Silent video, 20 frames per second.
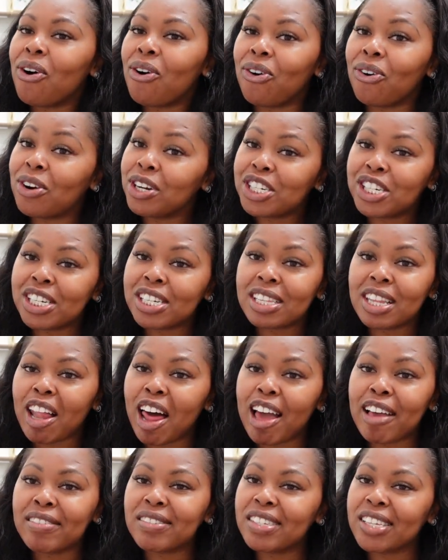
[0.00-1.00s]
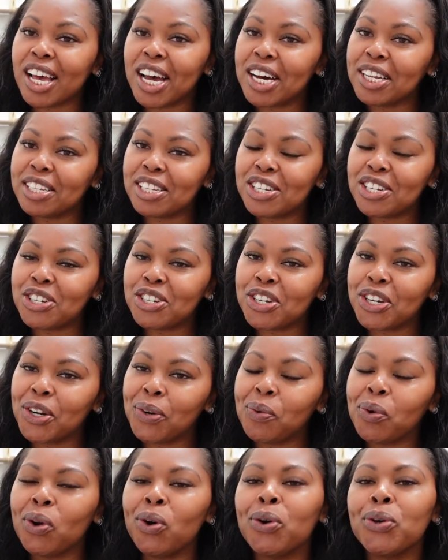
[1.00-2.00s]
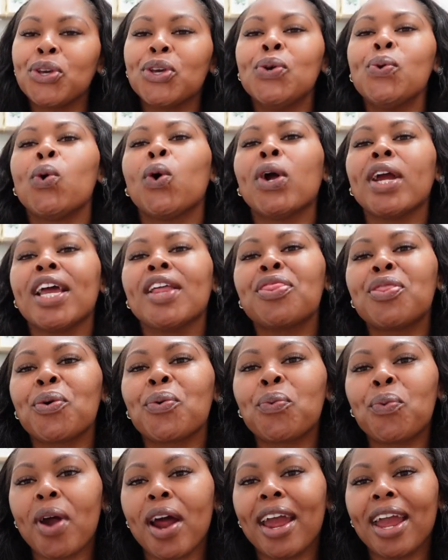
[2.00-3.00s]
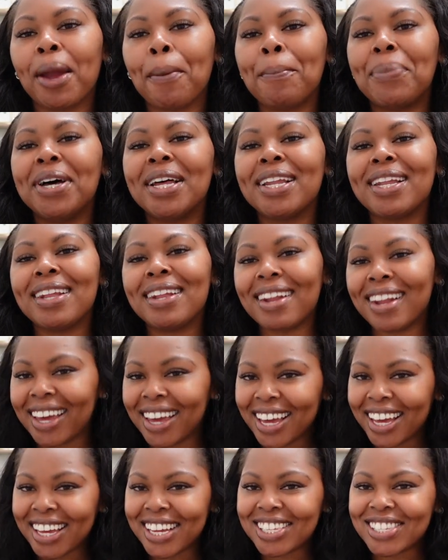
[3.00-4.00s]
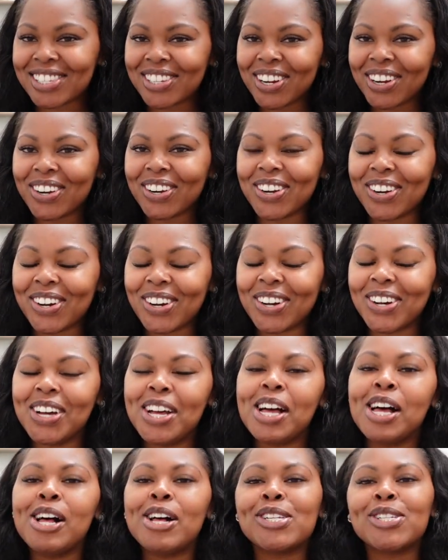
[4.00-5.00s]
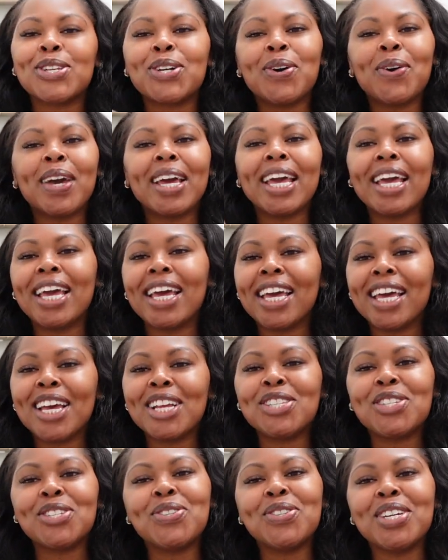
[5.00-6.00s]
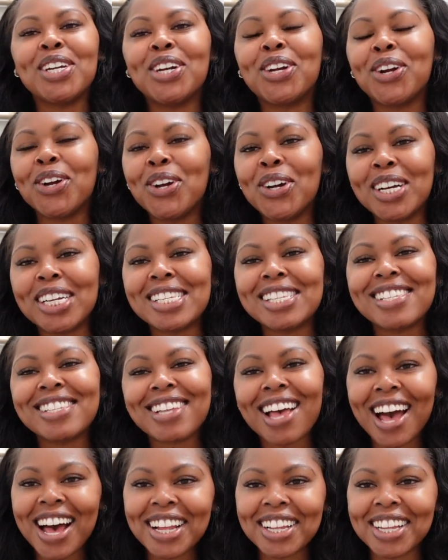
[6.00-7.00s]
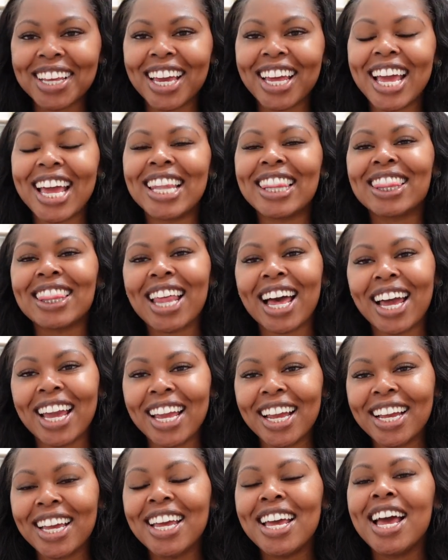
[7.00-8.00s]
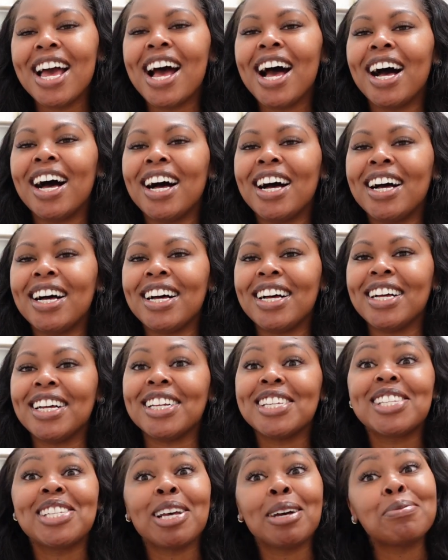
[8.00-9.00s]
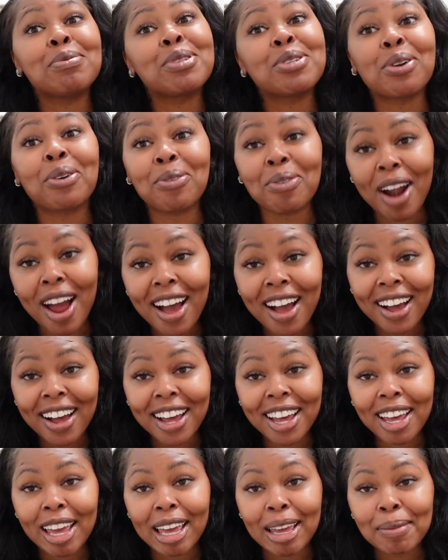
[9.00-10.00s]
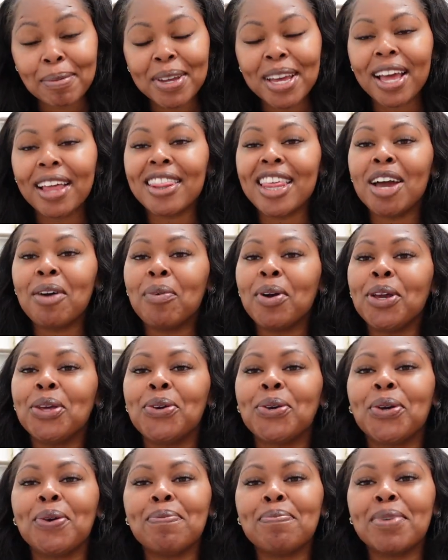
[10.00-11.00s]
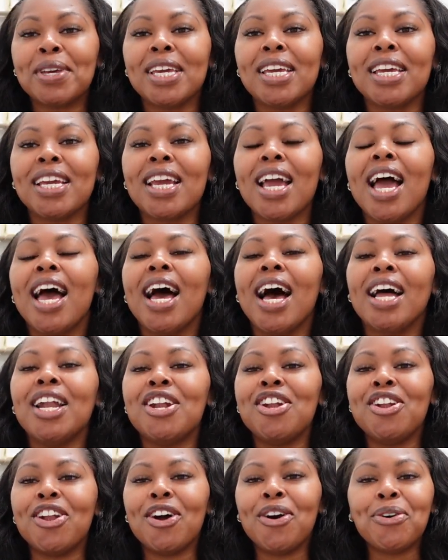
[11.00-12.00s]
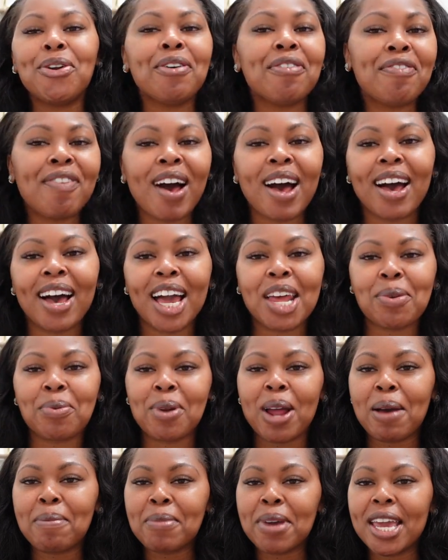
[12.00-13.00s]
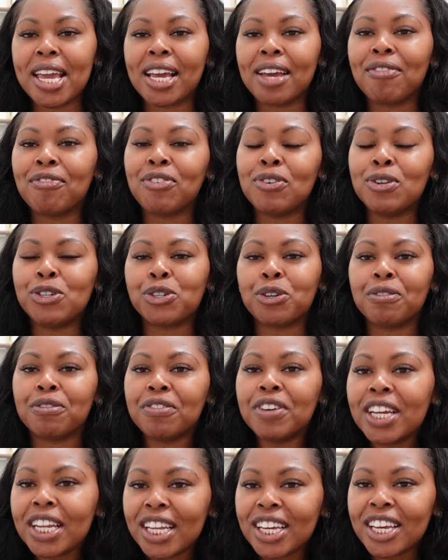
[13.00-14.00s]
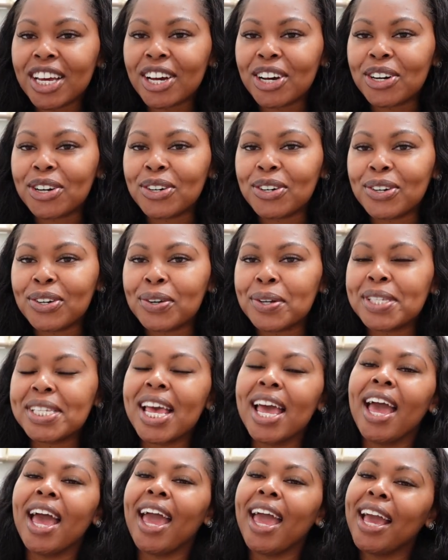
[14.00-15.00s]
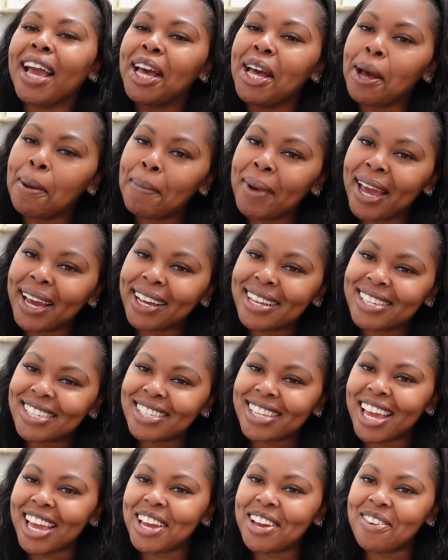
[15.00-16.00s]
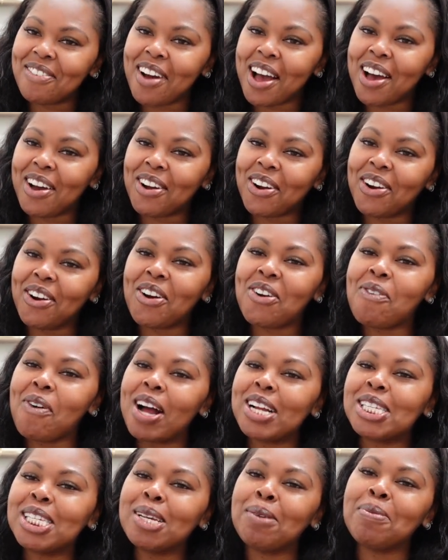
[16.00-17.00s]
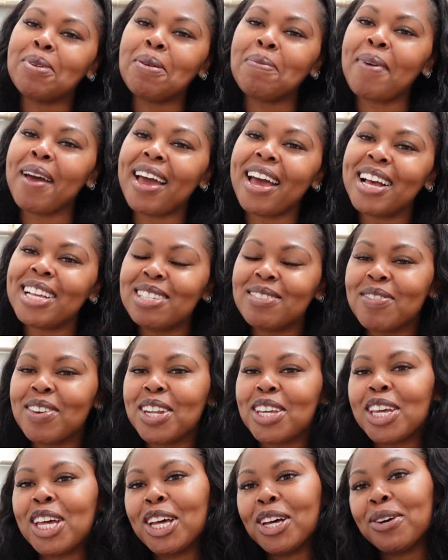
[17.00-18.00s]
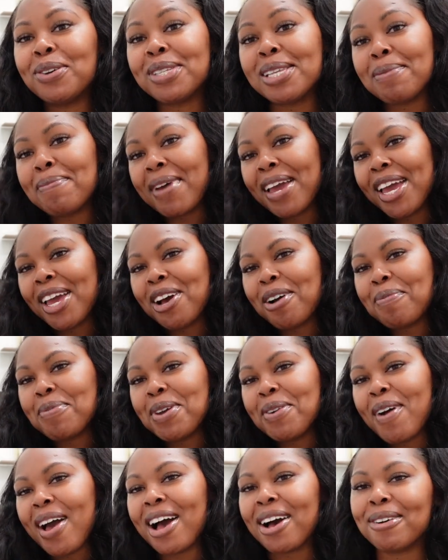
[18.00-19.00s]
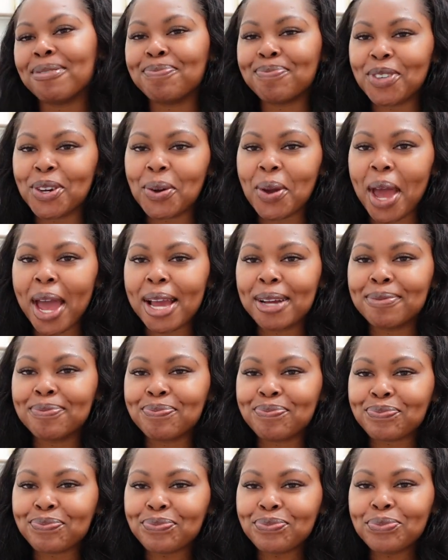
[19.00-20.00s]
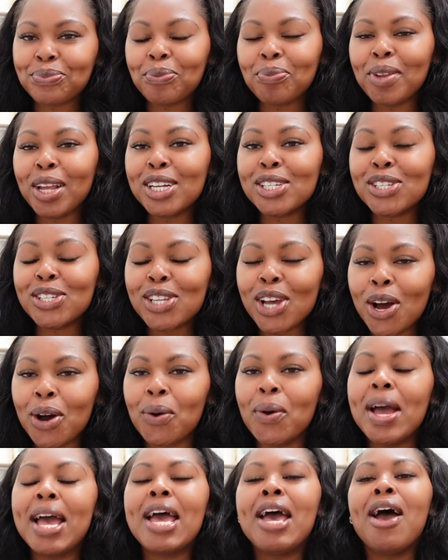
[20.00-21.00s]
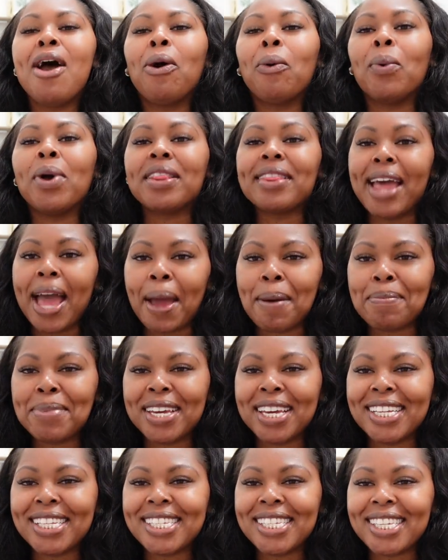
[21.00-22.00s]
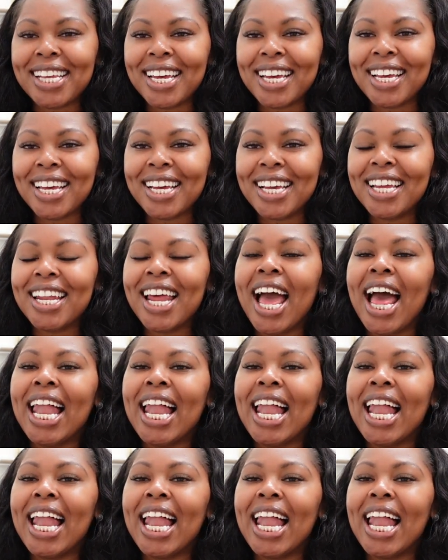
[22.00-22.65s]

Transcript: or just lifestyle in general, you are in the right place, girl. So go ahead and do your girl a solid and subscribe. That way you can be notified when I make future videos, and come back and stay a while, girl. Watch some of the past videos. It may help you out, okay? So with that being said,